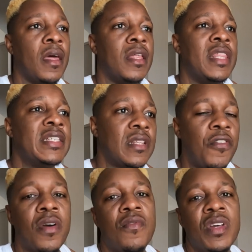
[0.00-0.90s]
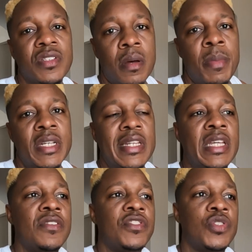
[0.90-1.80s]
the East African visa basically
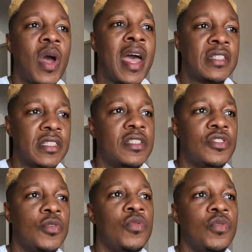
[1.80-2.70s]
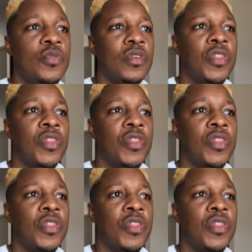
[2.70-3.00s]
gives you access to